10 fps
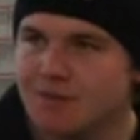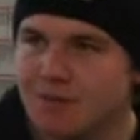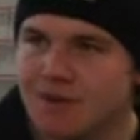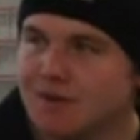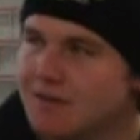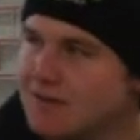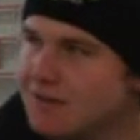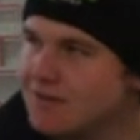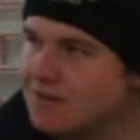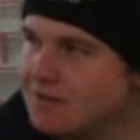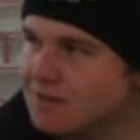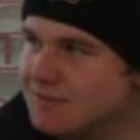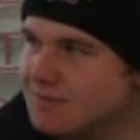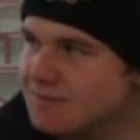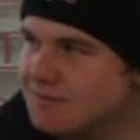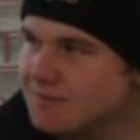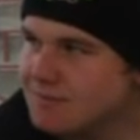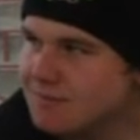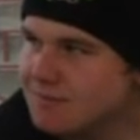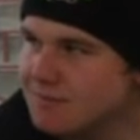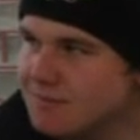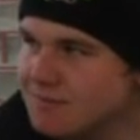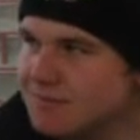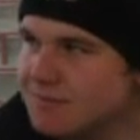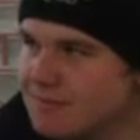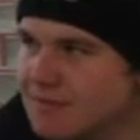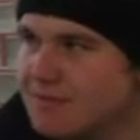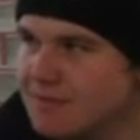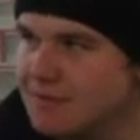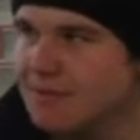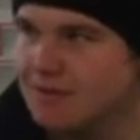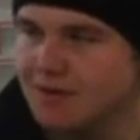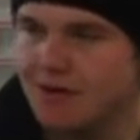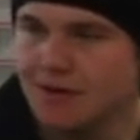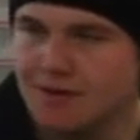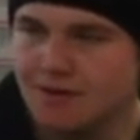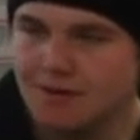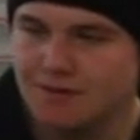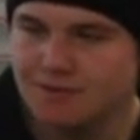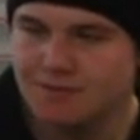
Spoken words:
No words are spoken by the person on screen.